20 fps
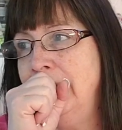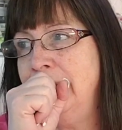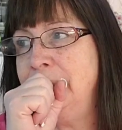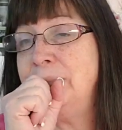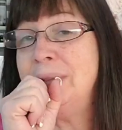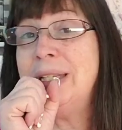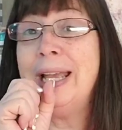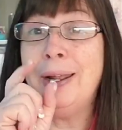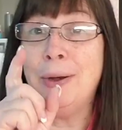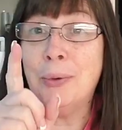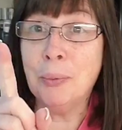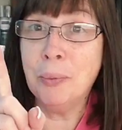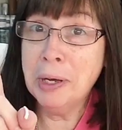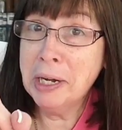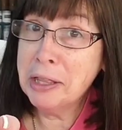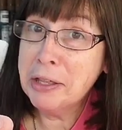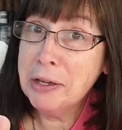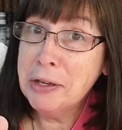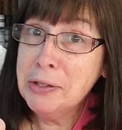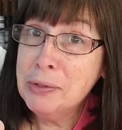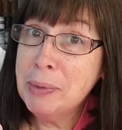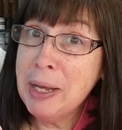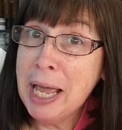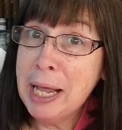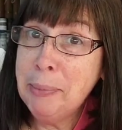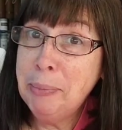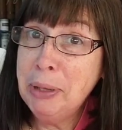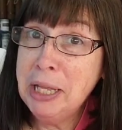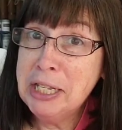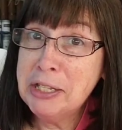and one of those, we
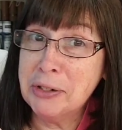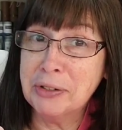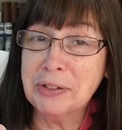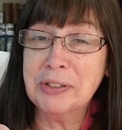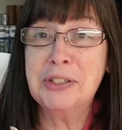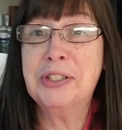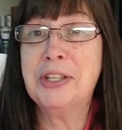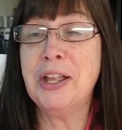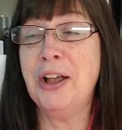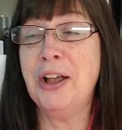had a blizzard.